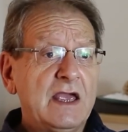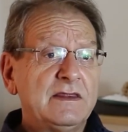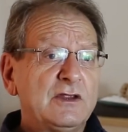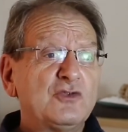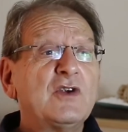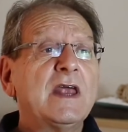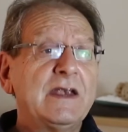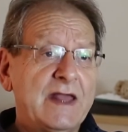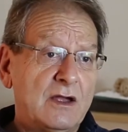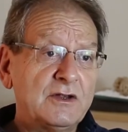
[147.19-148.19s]
and the
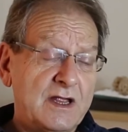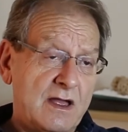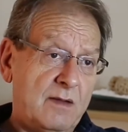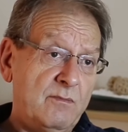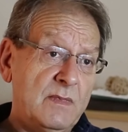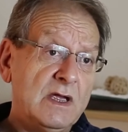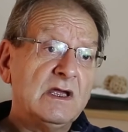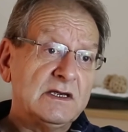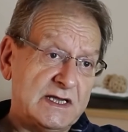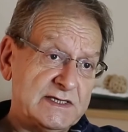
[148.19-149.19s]
dreaded outcome
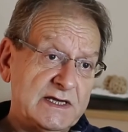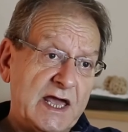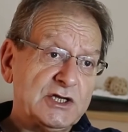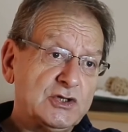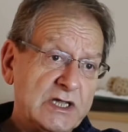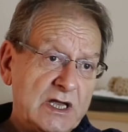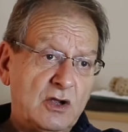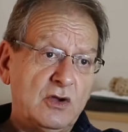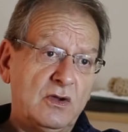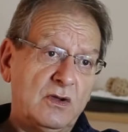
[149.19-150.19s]
doesn't actually
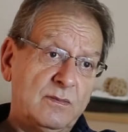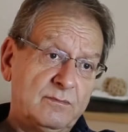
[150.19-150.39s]
occur.